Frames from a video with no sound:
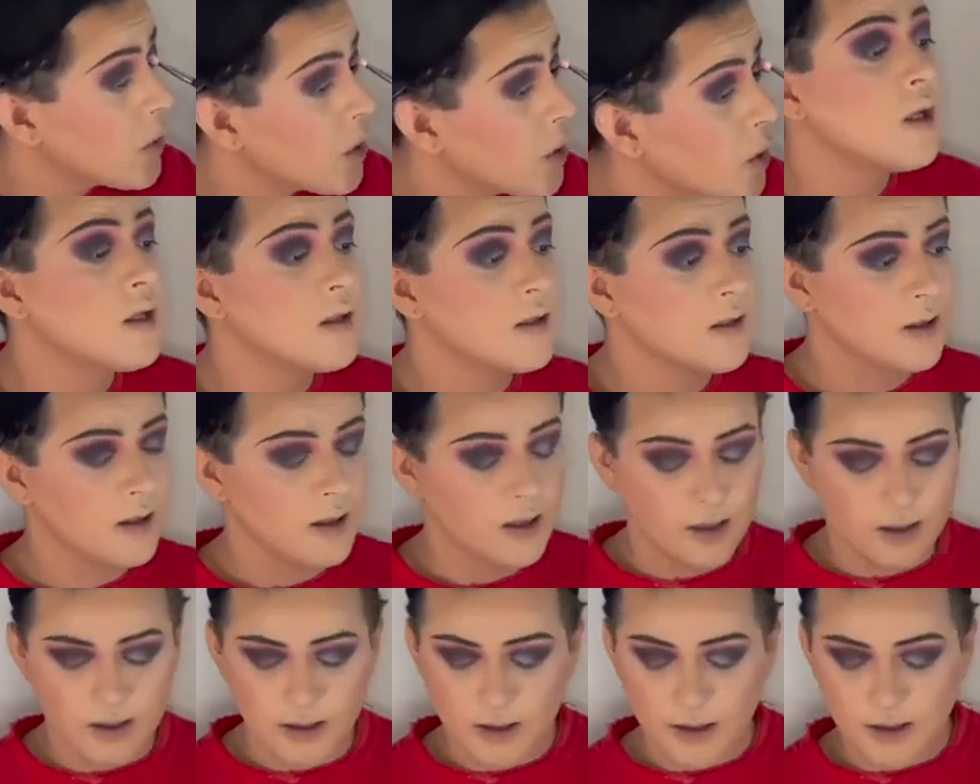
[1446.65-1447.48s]
It's
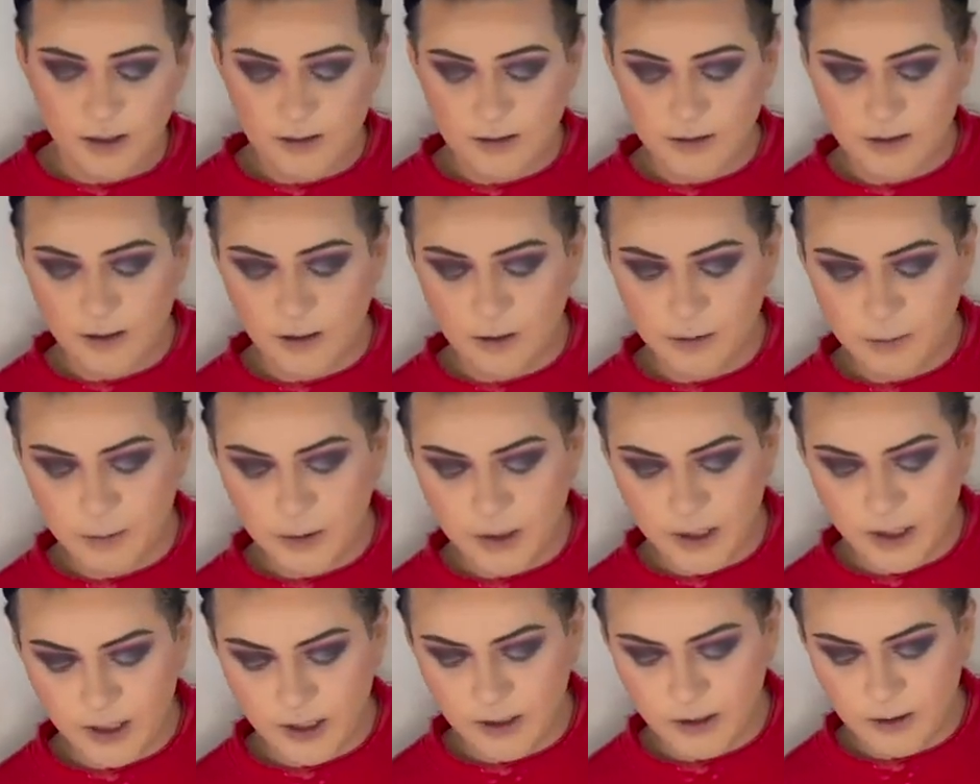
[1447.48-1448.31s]
literally so
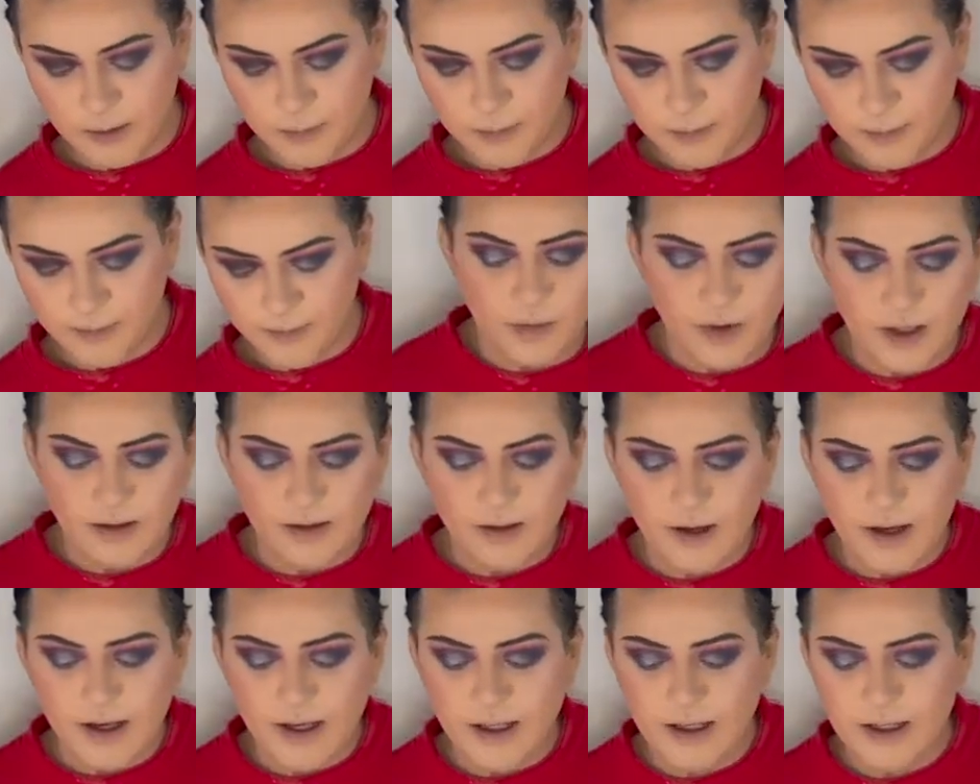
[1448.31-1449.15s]
pretty. So
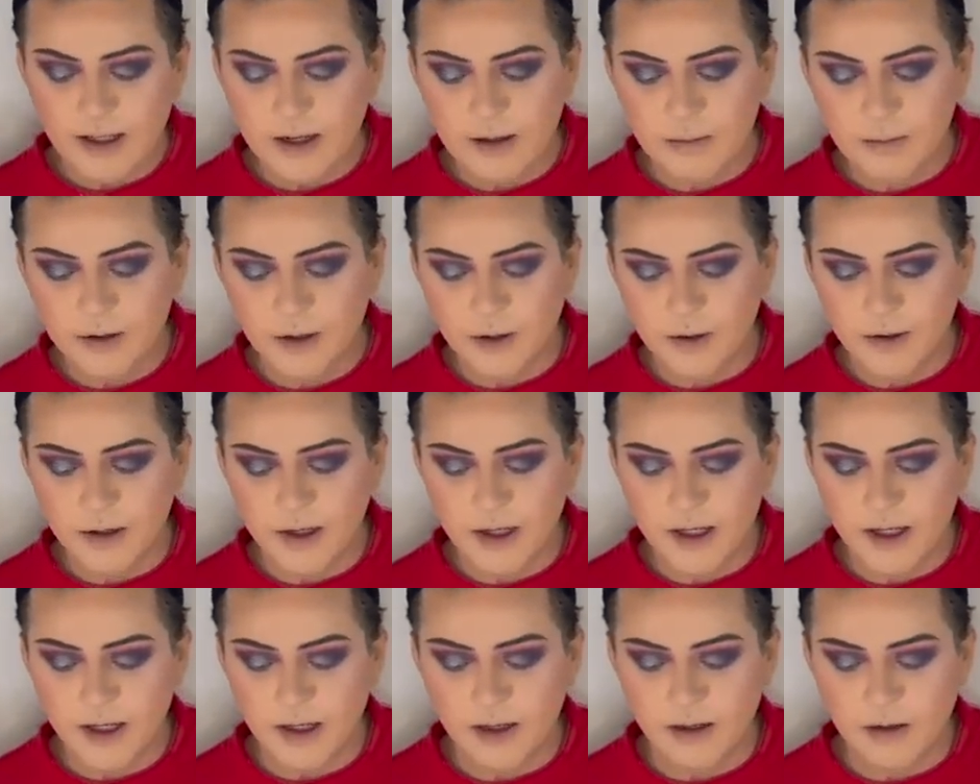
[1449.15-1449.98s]
I ended up going
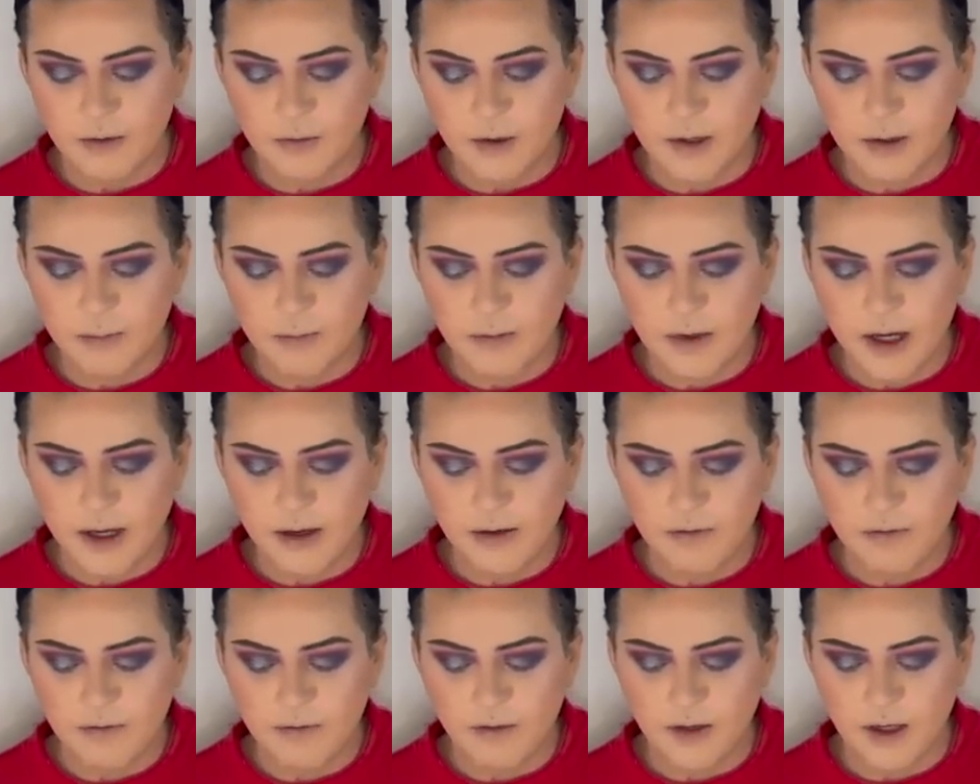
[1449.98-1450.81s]
in with my
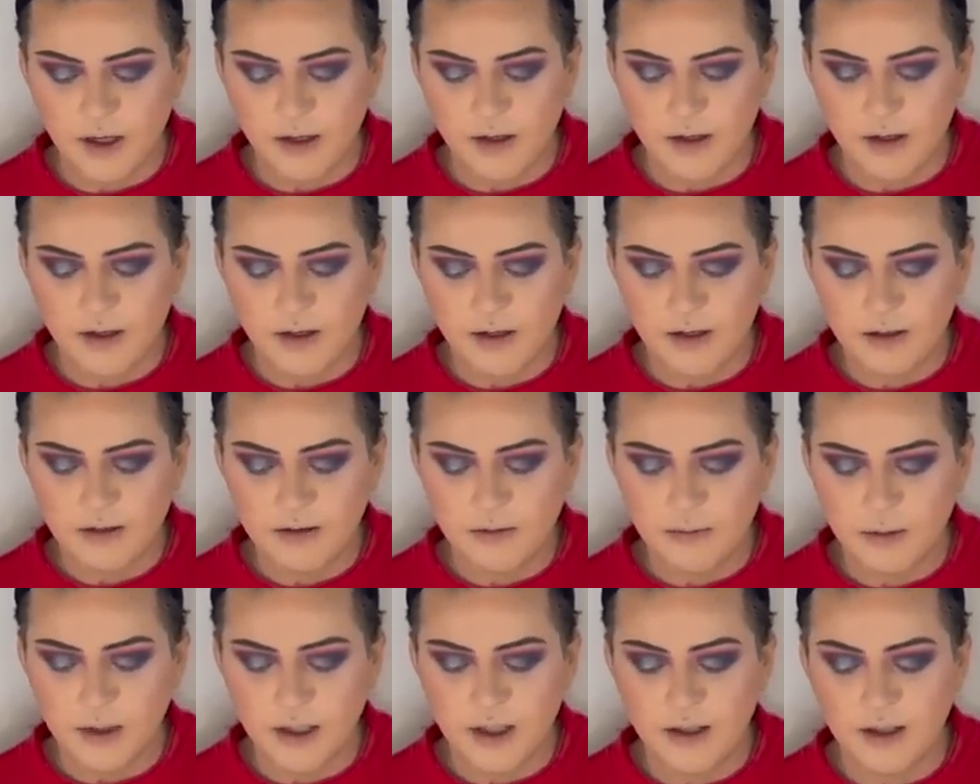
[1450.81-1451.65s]
fingers
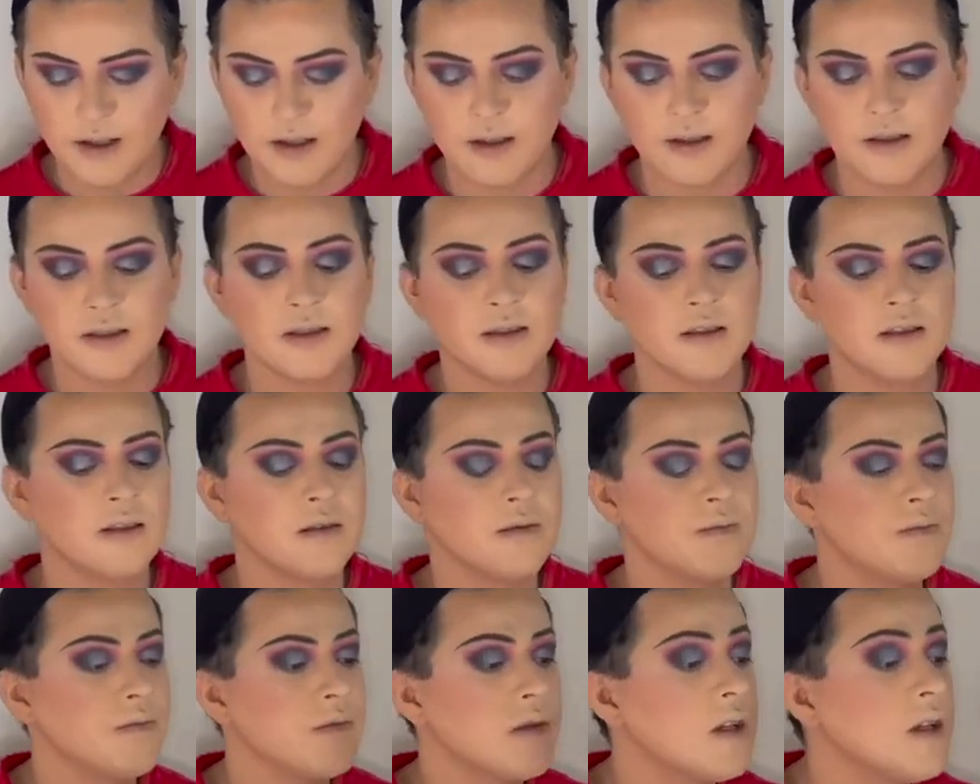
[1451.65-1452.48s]
because
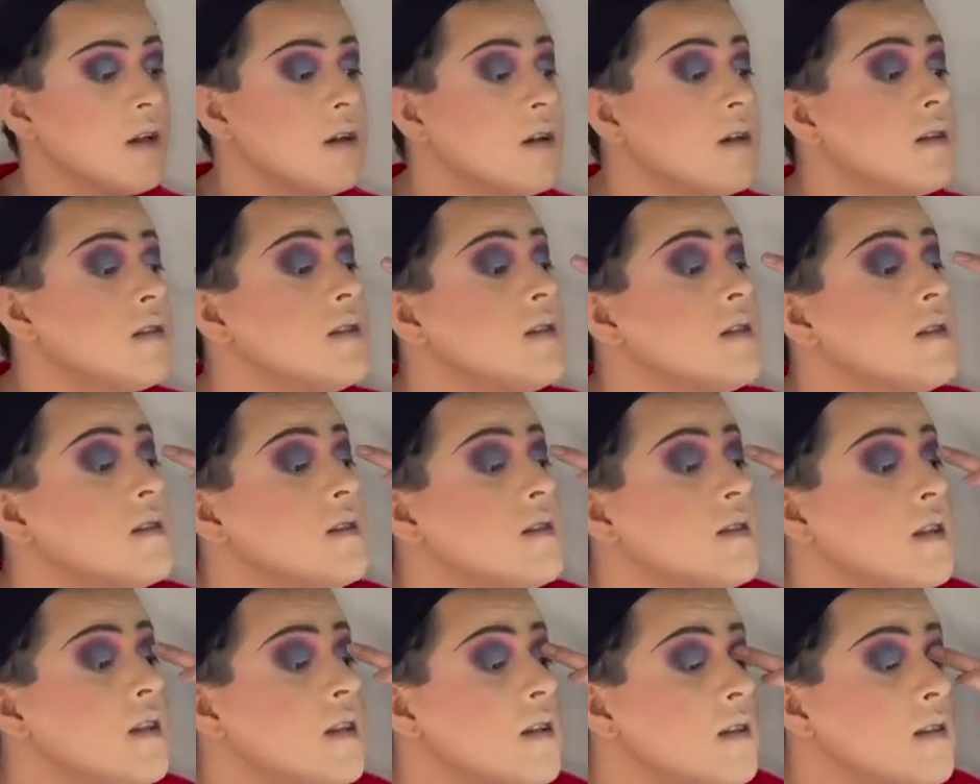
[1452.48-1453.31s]
it's just
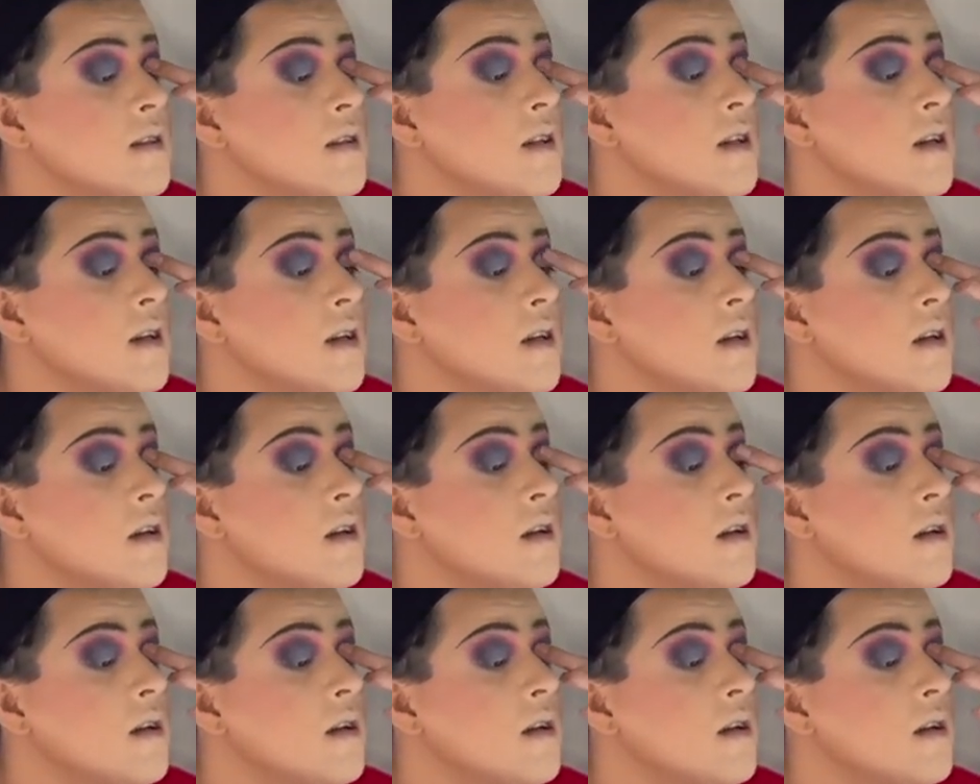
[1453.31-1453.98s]
easier.